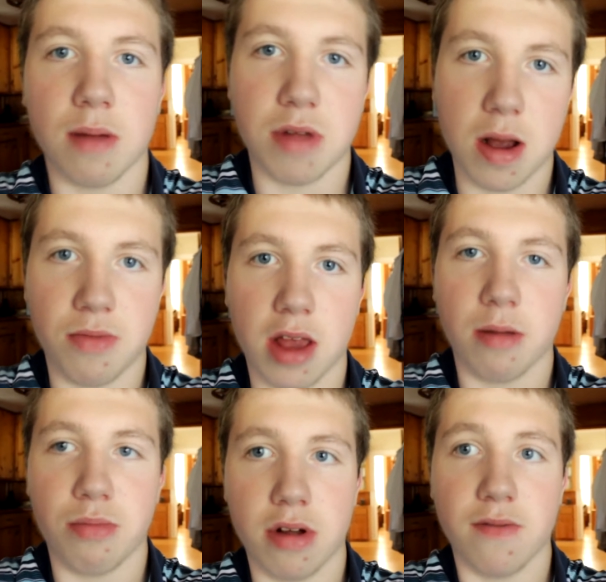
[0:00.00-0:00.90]
sometimes they
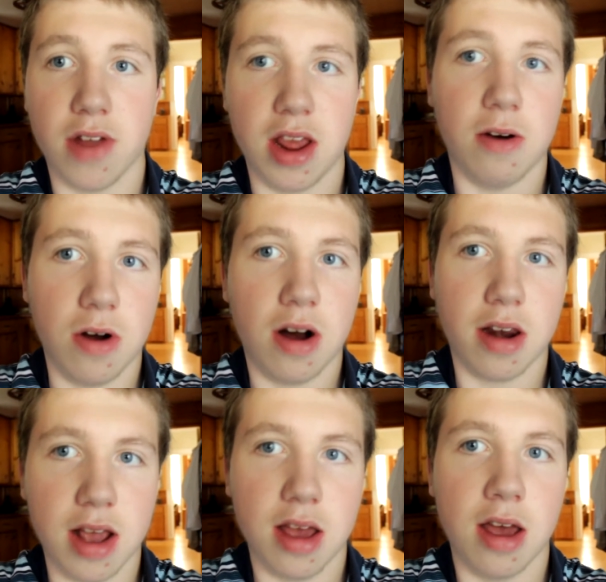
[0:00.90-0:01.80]
put vanilla
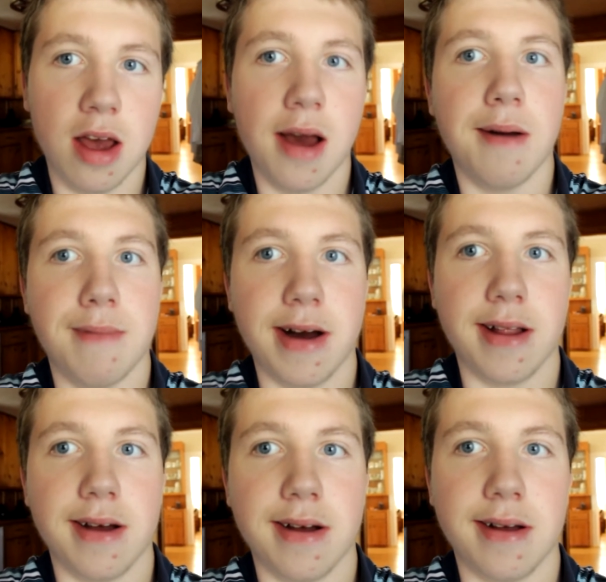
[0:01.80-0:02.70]
on it,
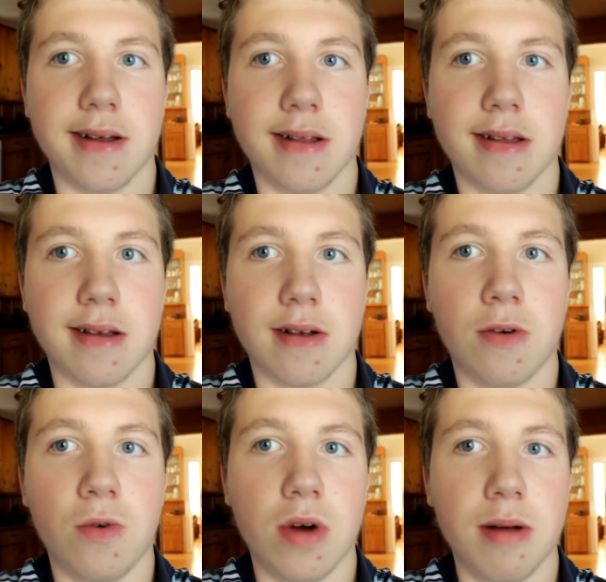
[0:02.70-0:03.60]
but
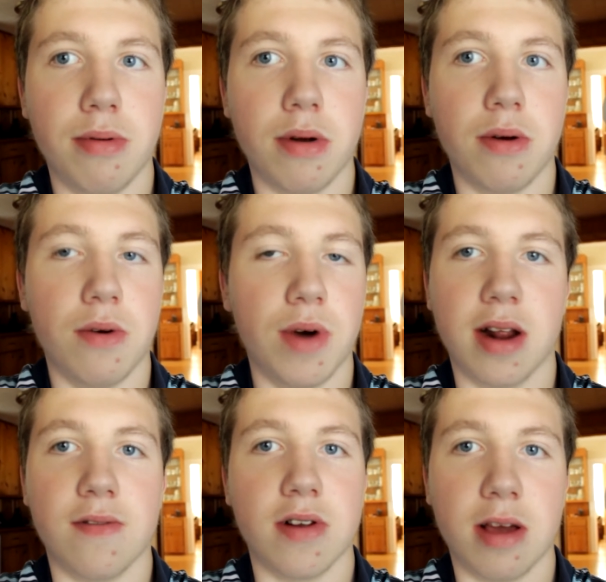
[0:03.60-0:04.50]
Cool Whip or
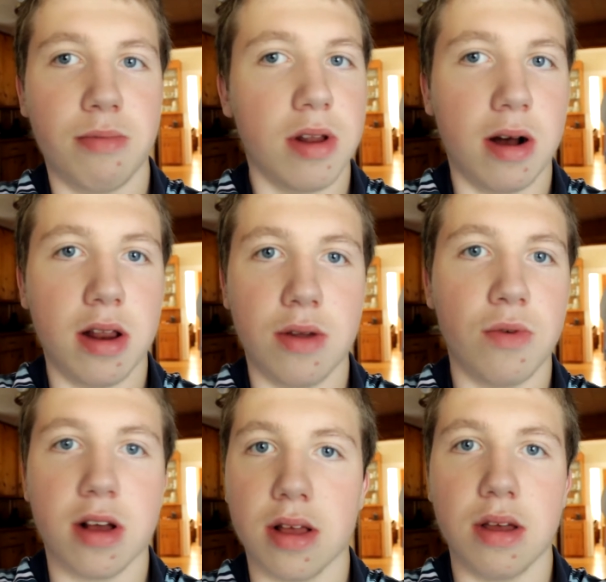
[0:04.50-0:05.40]
whatever they put on
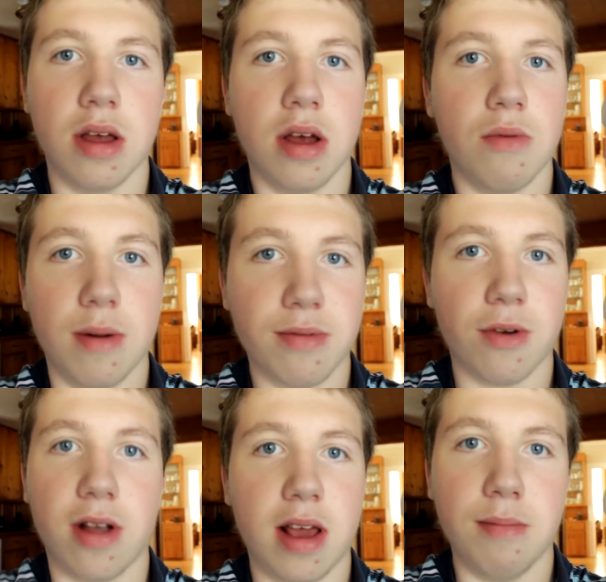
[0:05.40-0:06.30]
whipped
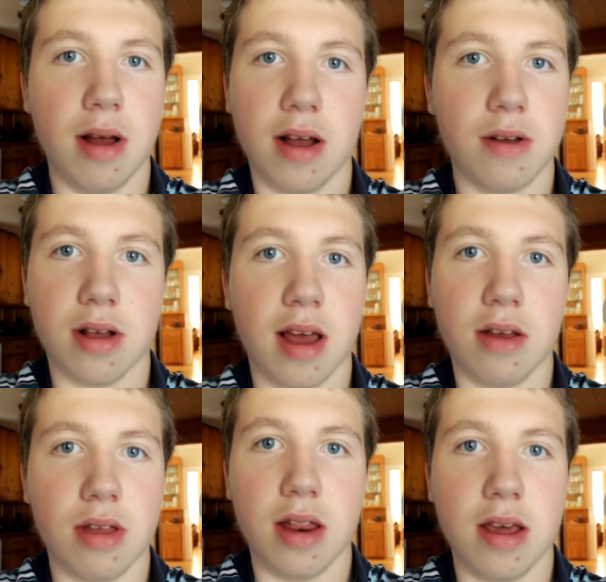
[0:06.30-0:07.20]
cream, I
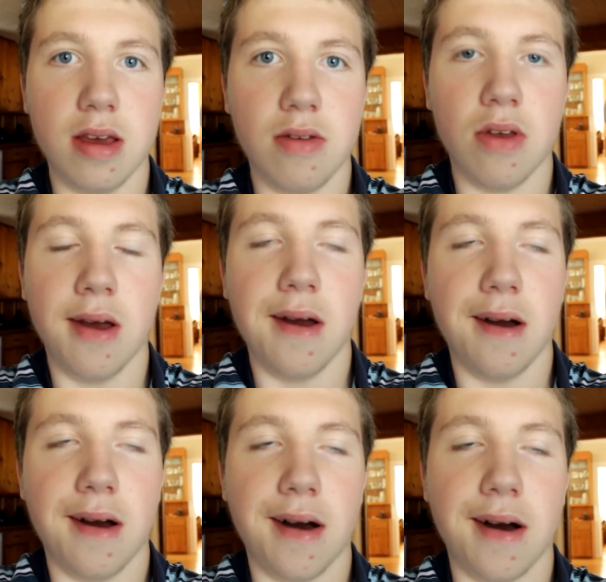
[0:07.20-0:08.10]
guess it is.
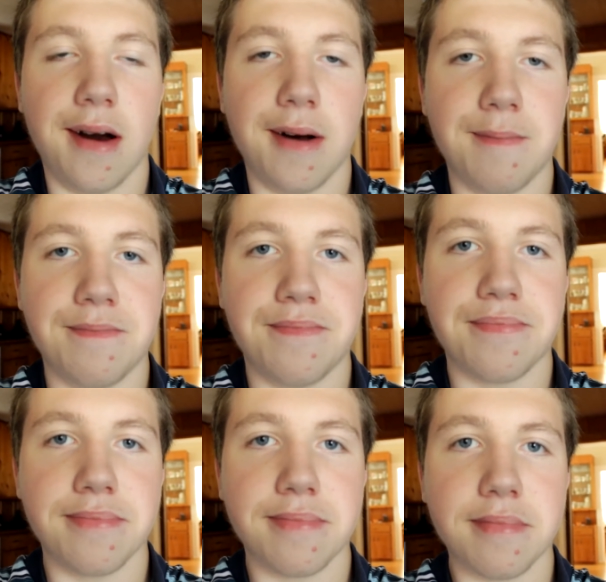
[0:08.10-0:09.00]
Um,
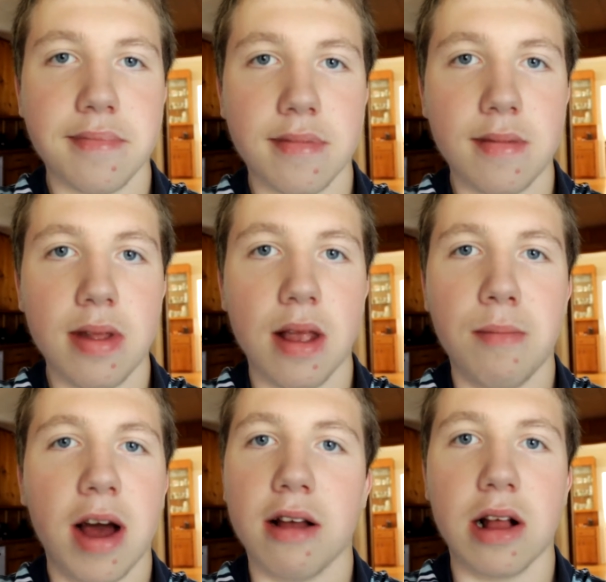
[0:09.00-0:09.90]

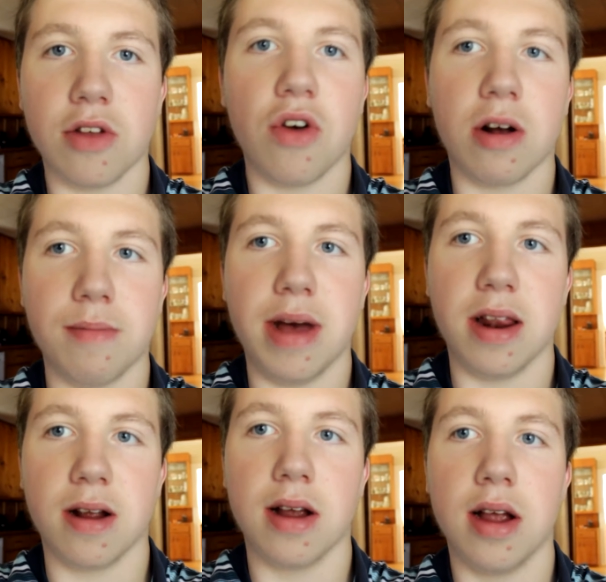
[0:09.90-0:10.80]
but I like chocolate
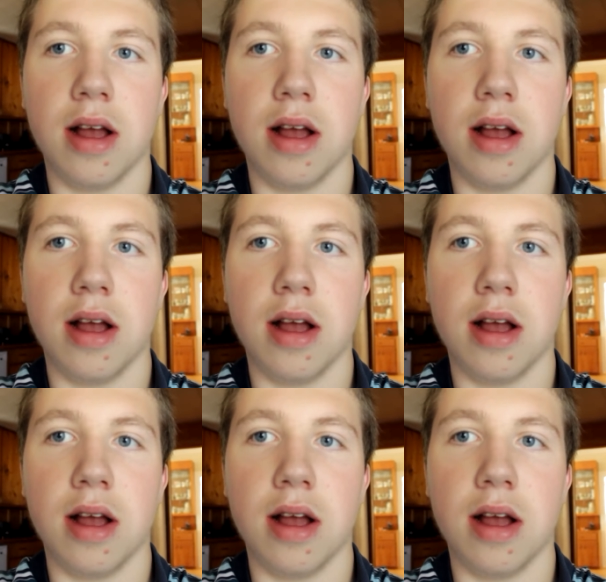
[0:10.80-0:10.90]
better.